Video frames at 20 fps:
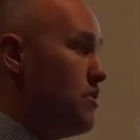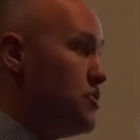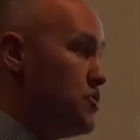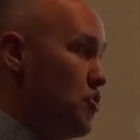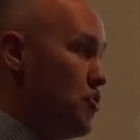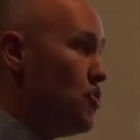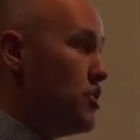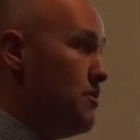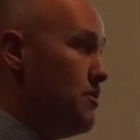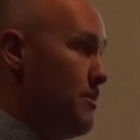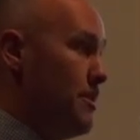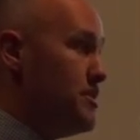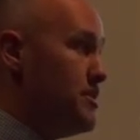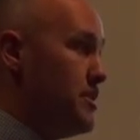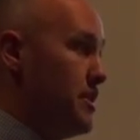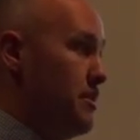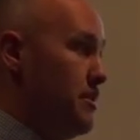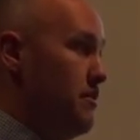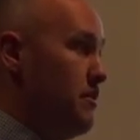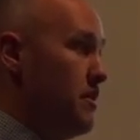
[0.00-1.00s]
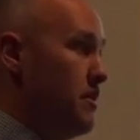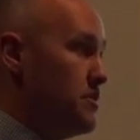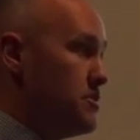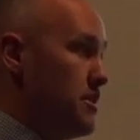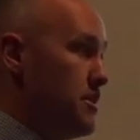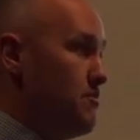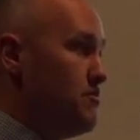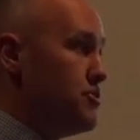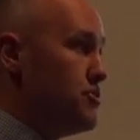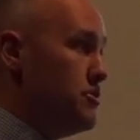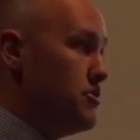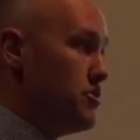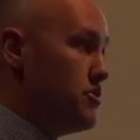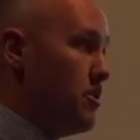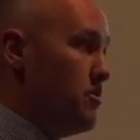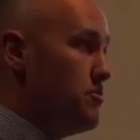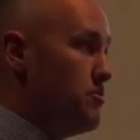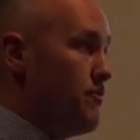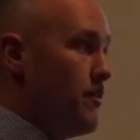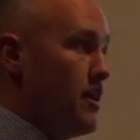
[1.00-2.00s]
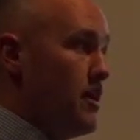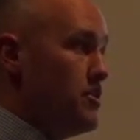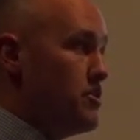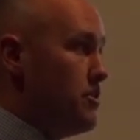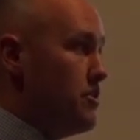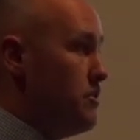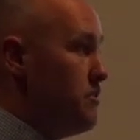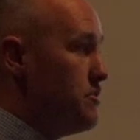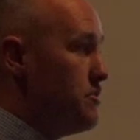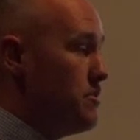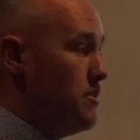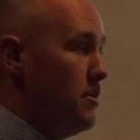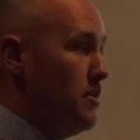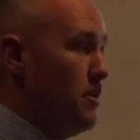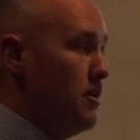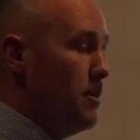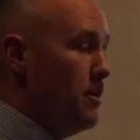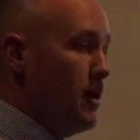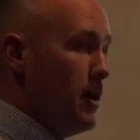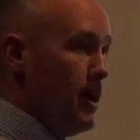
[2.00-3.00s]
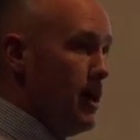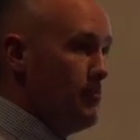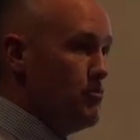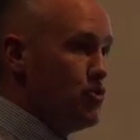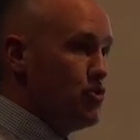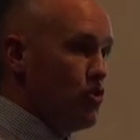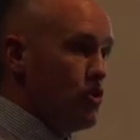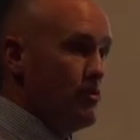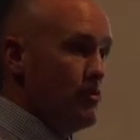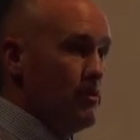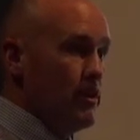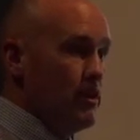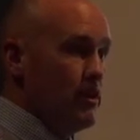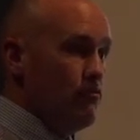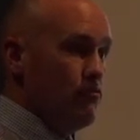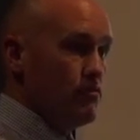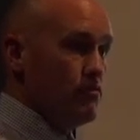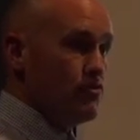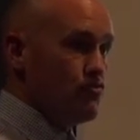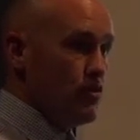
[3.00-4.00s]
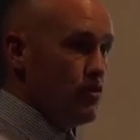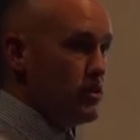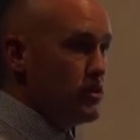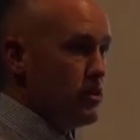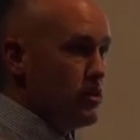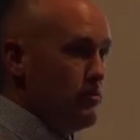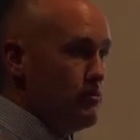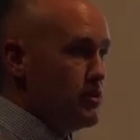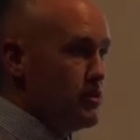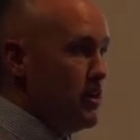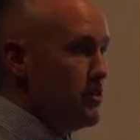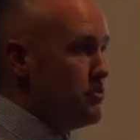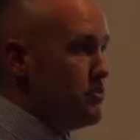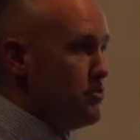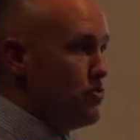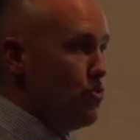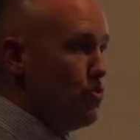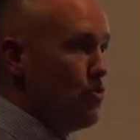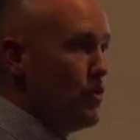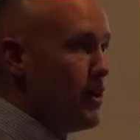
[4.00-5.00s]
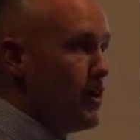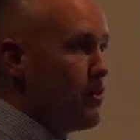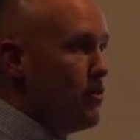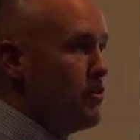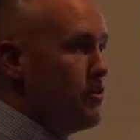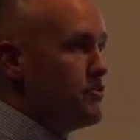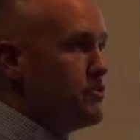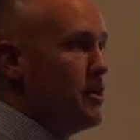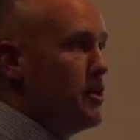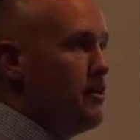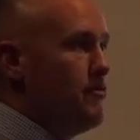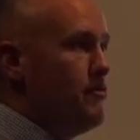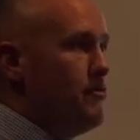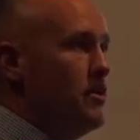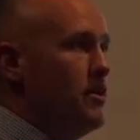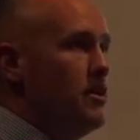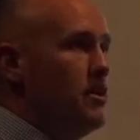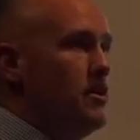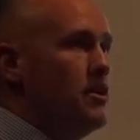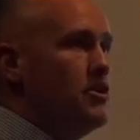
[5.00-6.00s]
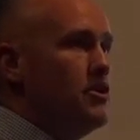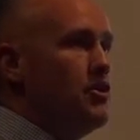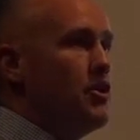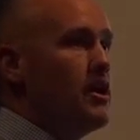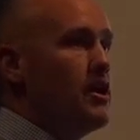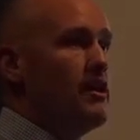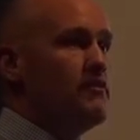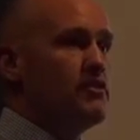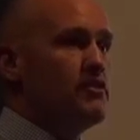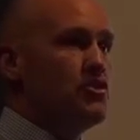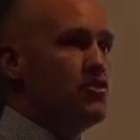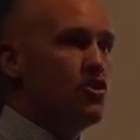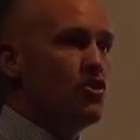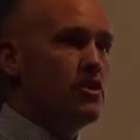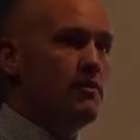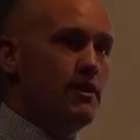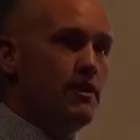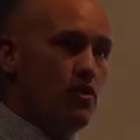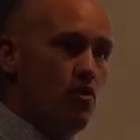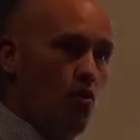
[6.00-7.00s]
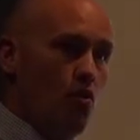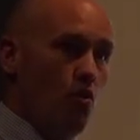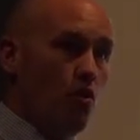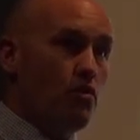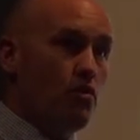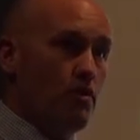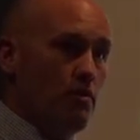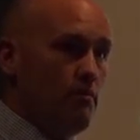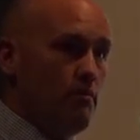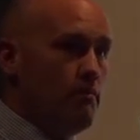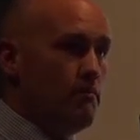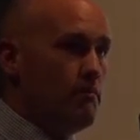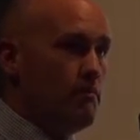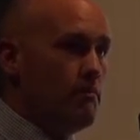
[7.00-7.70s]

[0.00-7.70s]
documenting assumptions and observations, documenting strengths and limitations, all that kind of stuff. You don't have to document all of them.